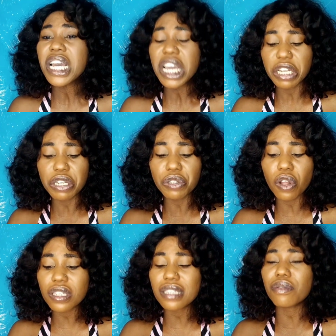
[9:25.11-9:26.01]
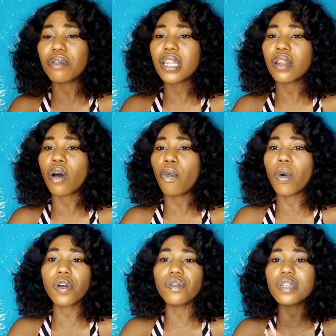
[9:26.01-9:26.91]
It is not one
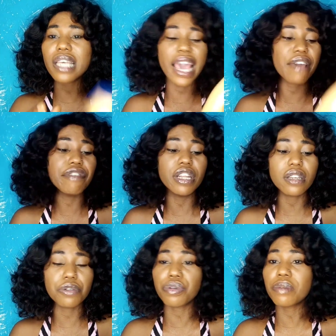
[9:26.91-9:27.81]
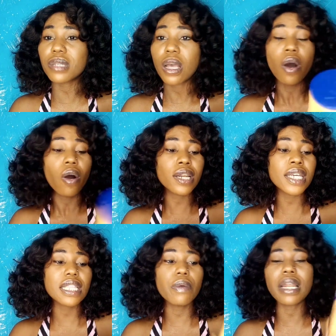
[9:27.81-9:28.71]
of those heavy creams. Honestly,